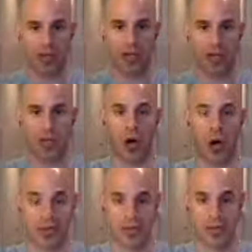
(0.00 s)
straight
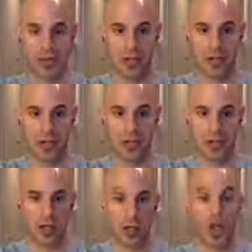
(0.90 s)
across.
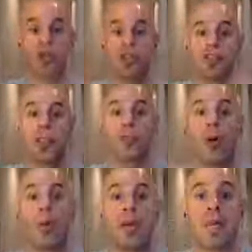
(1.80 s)
Just
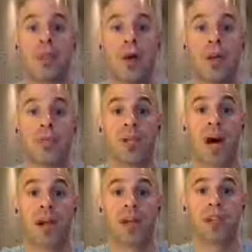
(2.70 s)
enroll people on the
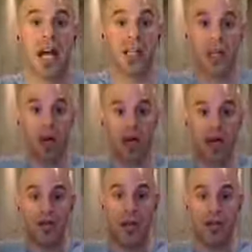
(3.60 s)
products, and you know what?
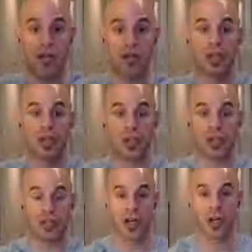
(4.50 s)
Eventually, they're
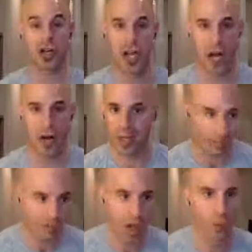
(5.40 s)
going to start sharing,
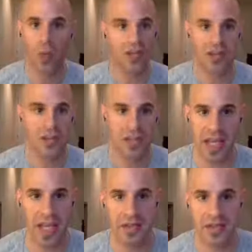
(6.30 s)
which isn't the
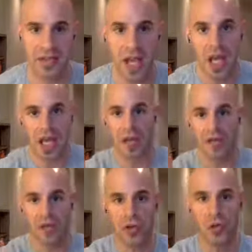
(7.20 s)
case
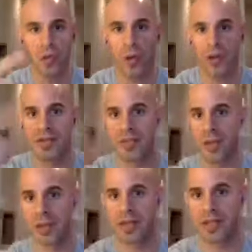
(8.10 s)
if you want to
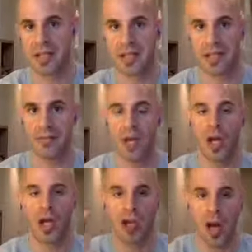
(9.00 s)
build a team,
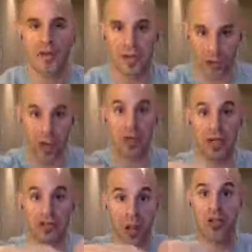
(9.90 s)
you have to
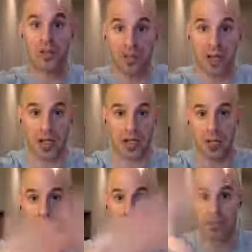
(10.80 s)
focus on the product
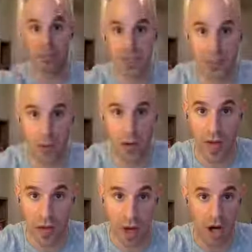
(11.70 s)
users, meet them where
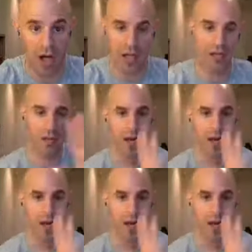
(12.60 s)
they are. If they're